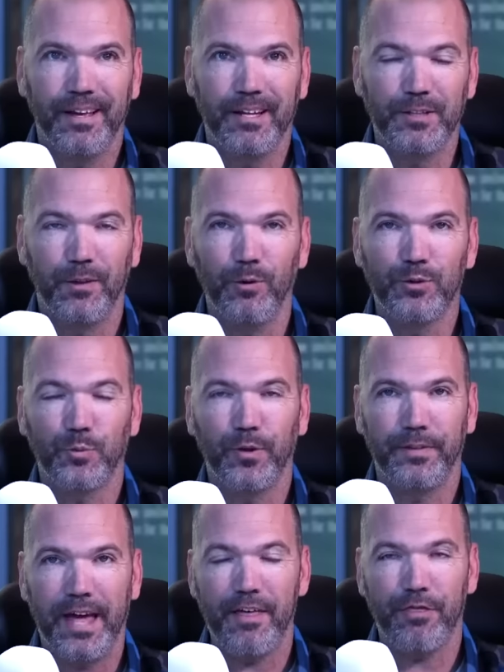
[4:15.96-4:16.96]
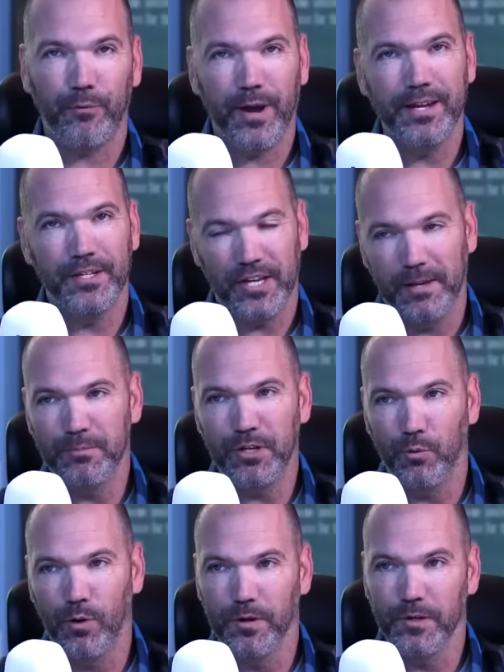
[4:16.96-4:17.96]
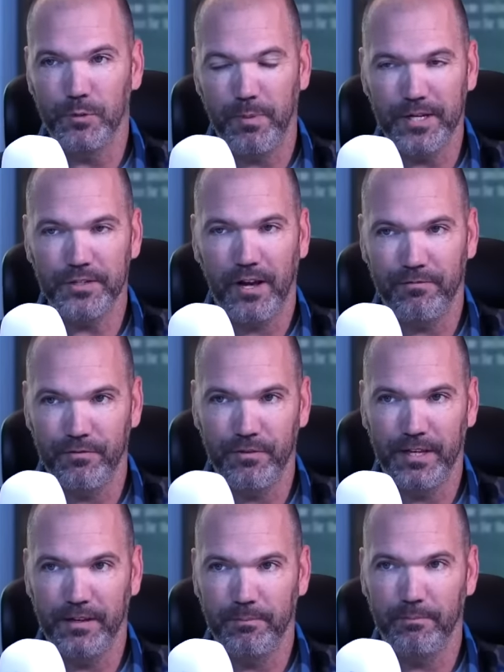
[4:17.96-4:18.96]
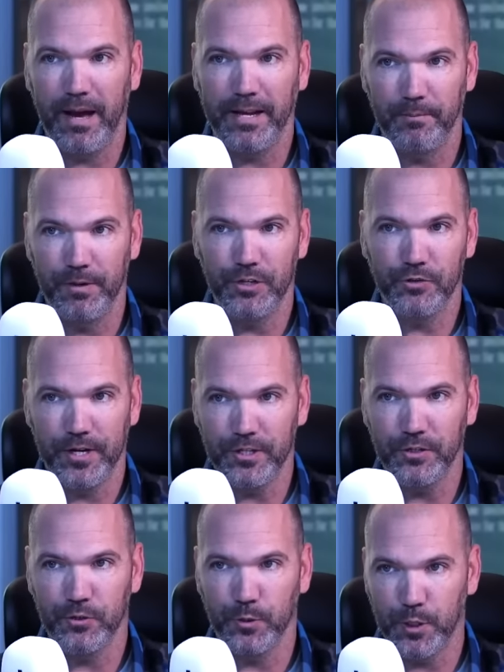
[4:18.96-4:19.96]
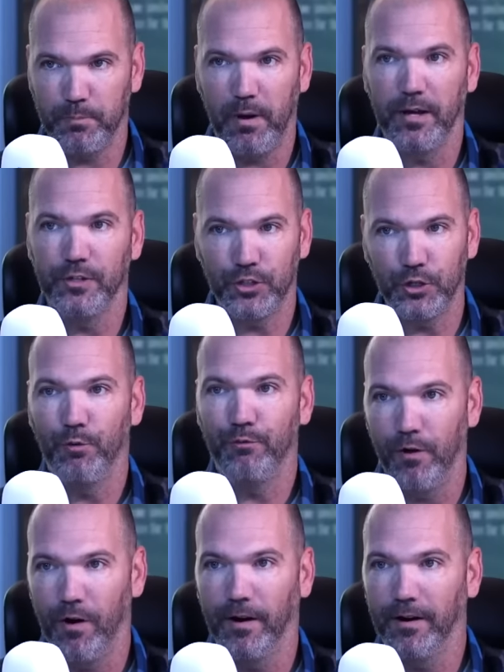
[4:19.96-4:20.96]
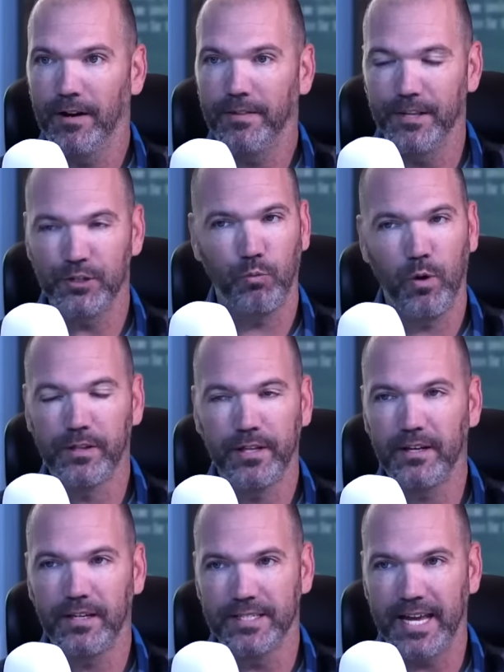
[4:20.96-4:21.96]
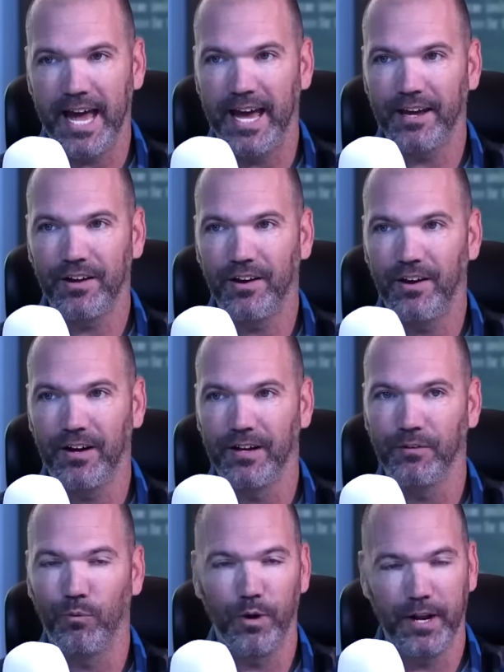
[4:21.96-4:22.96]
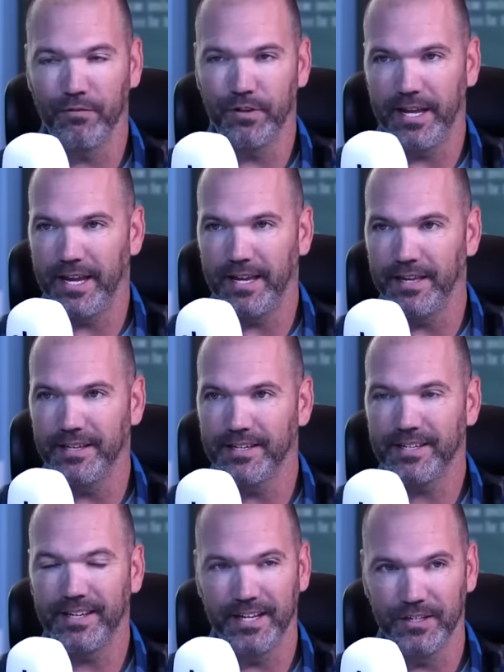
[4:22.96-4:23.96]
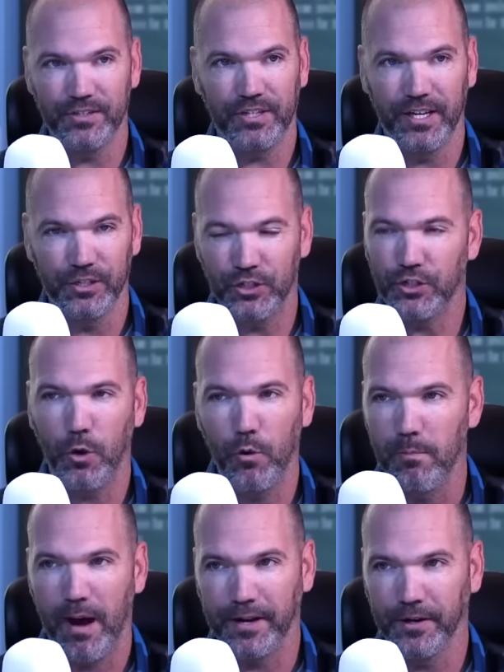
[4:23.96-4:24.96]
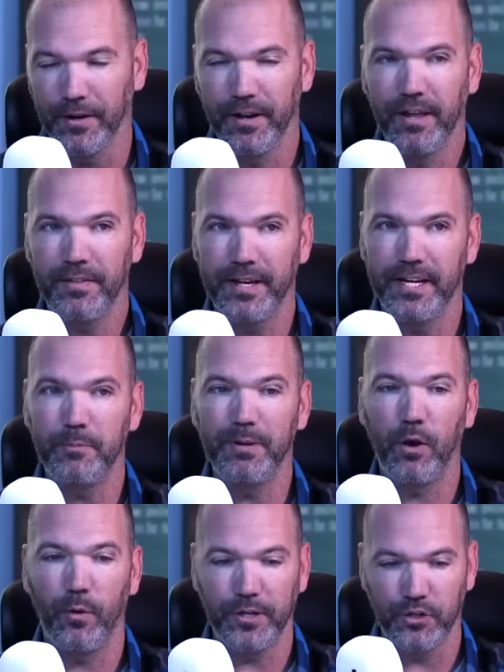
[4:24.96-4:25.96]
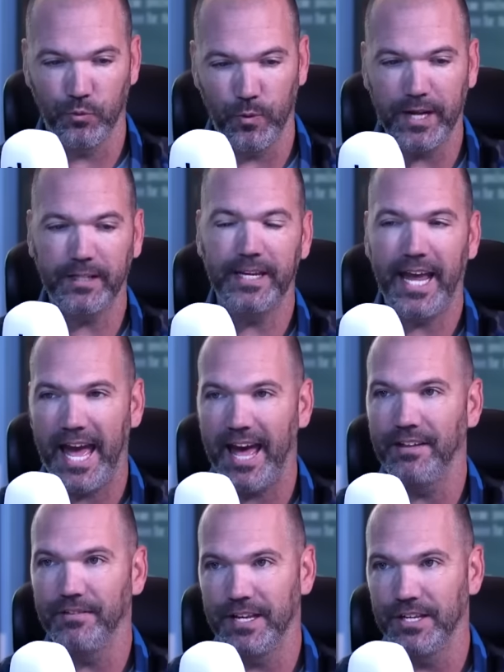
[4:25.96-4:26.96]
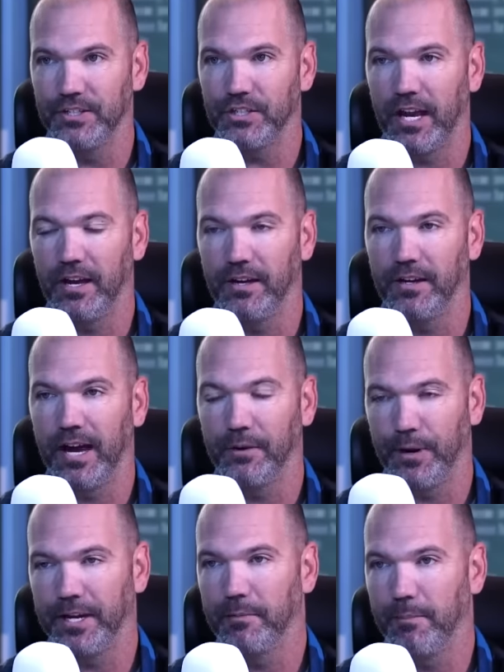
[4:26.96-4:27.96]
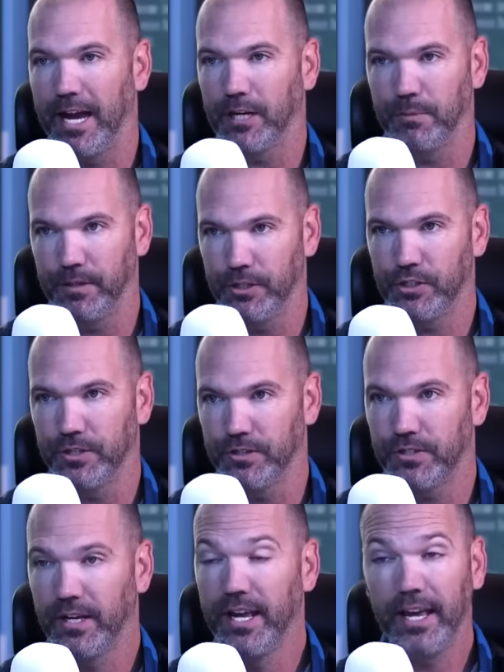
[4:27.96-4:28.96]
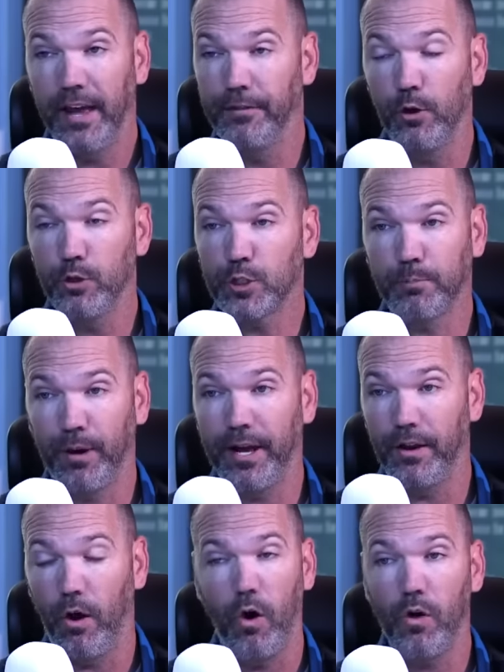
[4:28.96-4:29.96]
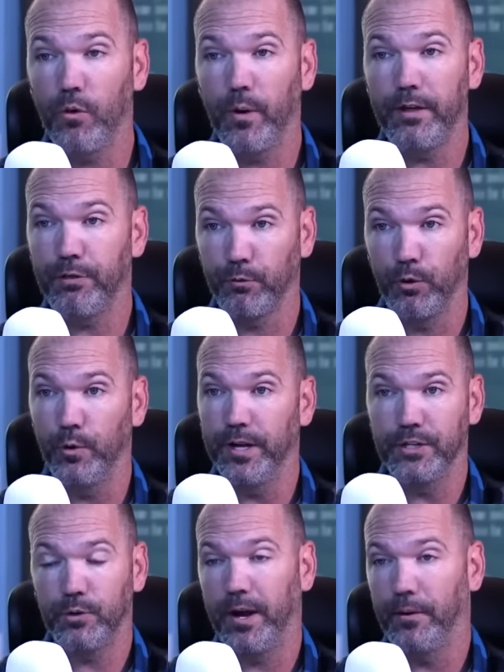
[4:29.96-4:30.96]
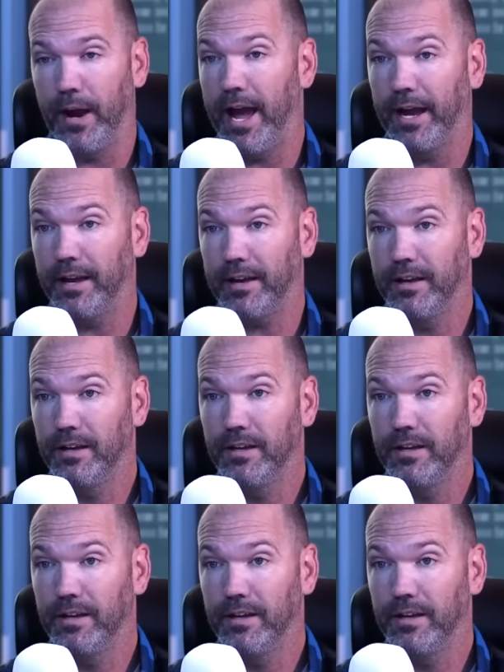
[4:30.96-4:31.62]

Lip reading: that threat is empty words based off of the Biden administration's response so far. This one little attack on whatever they hit is so minor. They need to be going directly at these Iranian-backed militias. And those spread all the way through into Iraq.